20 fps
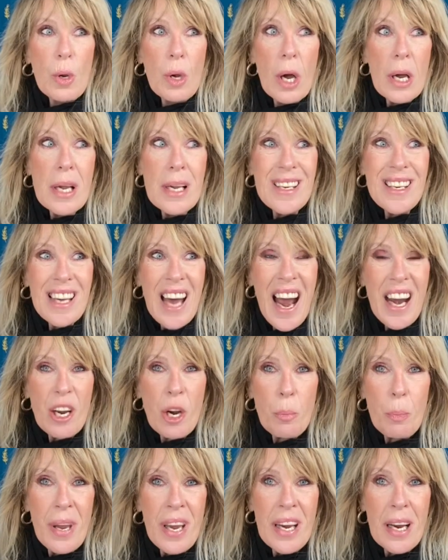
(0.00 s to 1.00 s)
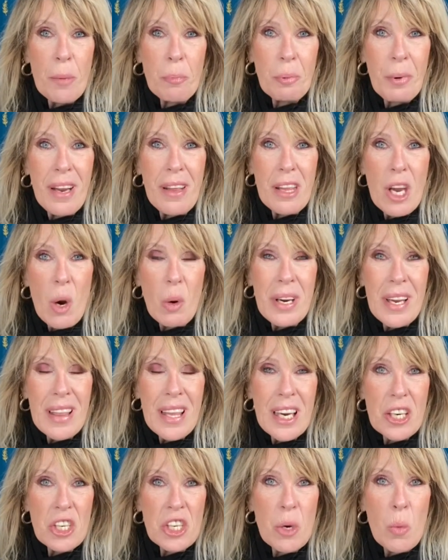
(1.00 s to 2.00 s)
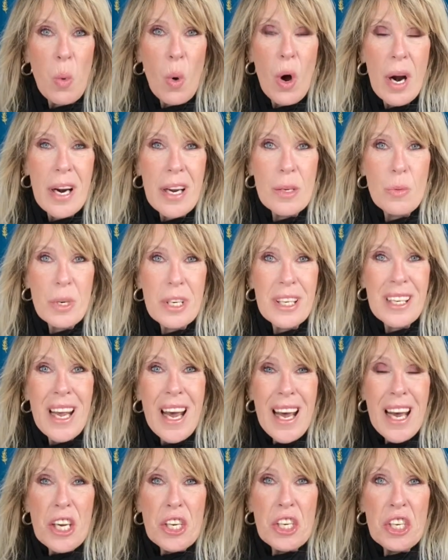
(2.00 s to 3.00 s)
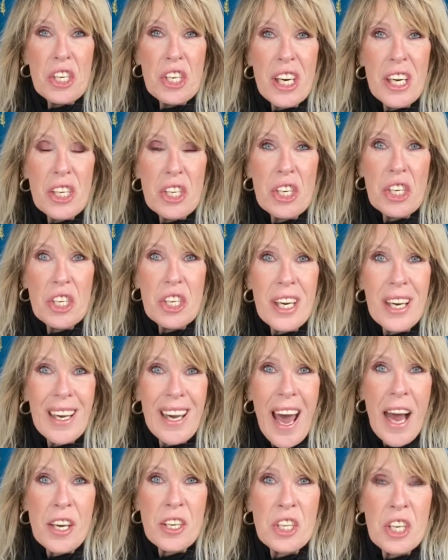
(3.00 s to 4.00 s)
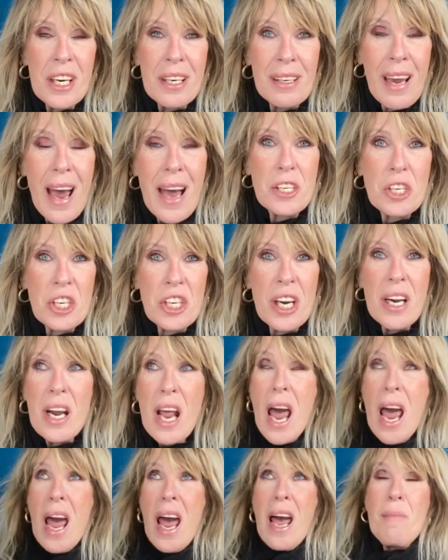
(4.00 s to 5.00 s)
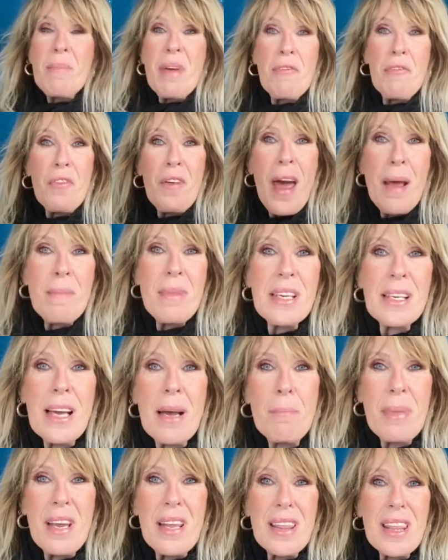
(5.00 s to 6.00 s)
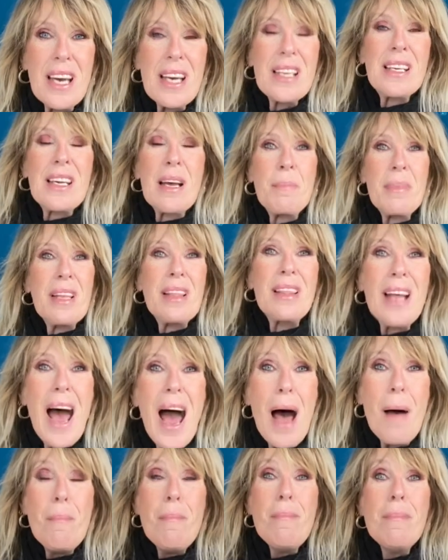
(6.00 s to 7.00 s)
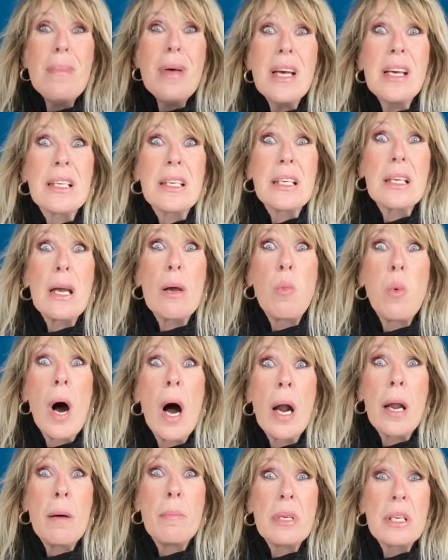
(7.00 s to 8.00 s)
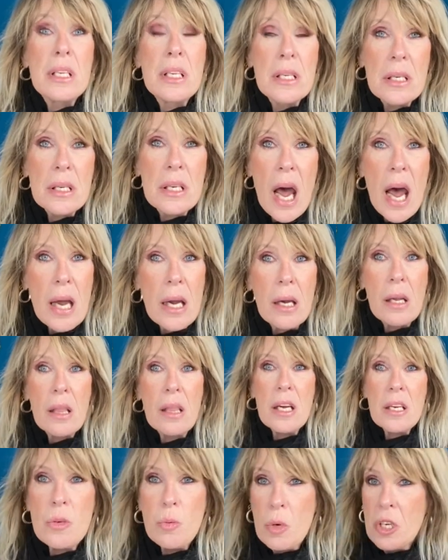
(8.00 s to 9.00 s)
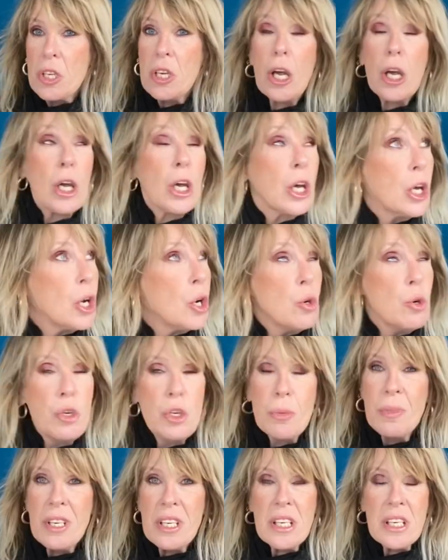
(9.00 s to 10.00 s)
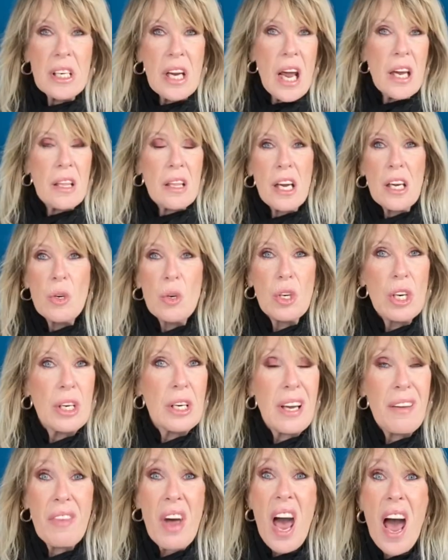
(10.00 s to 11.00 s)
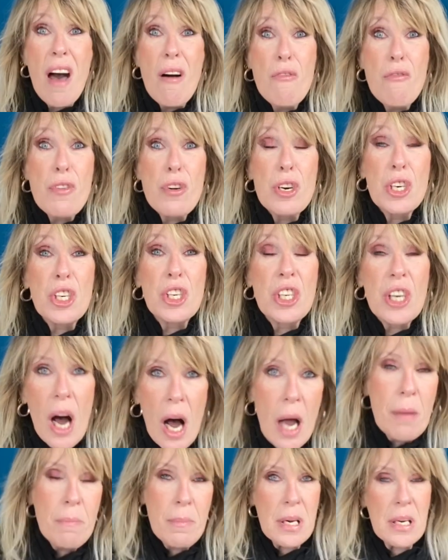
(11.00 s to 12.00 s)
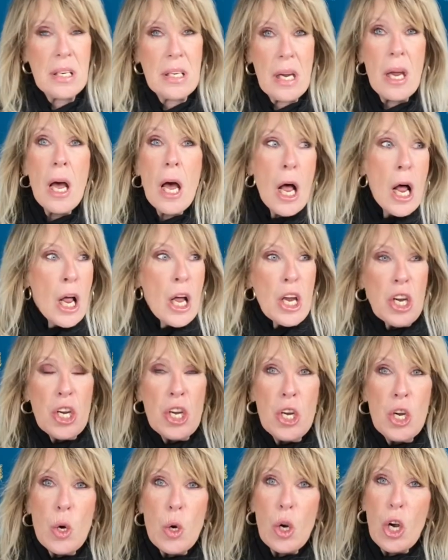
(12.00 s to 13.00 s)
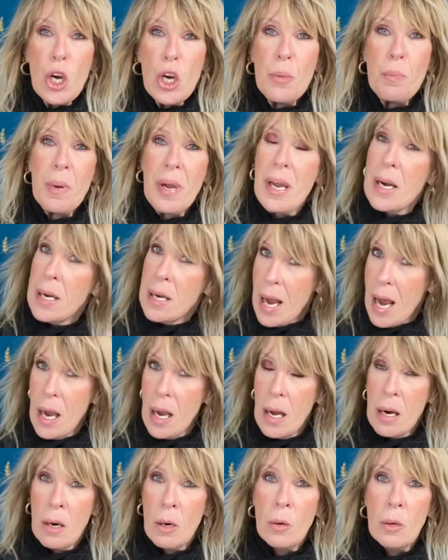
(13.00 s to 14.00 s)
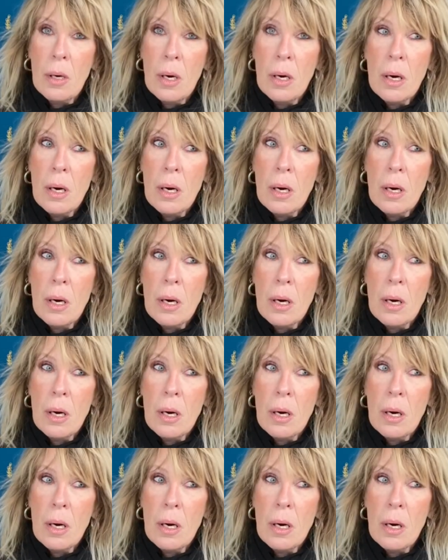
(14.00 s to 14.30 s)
Inside her peanut brain, the only thing she wanted was ching, cash in, and be famous, and be this, and be that. Missy, what a mistake. This was a huge mistake that you could have ever done, Missy. You could be now